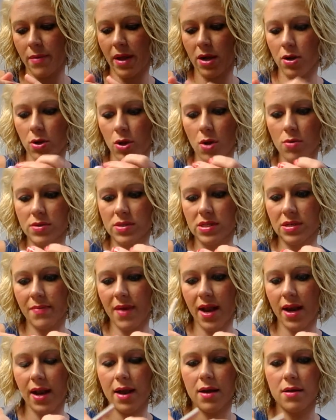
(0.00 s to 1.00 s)
it close to
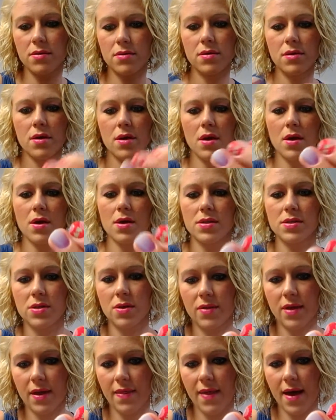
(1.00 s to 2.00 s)
my nail.
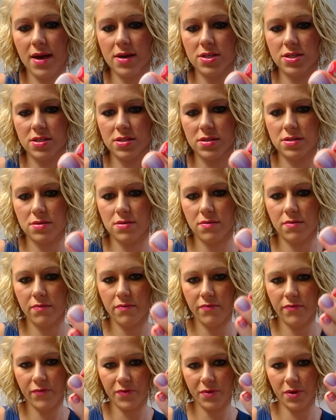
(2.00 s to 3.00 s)
So then that just
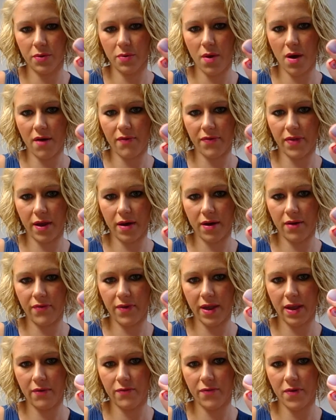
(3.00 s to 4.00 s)
flew off there, if
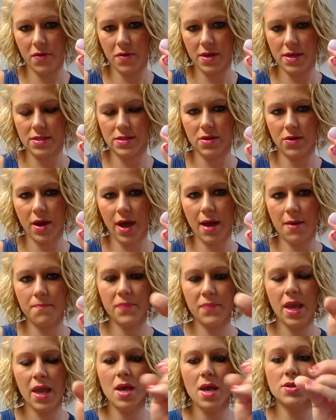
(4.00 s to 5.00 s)
it can focus, okay?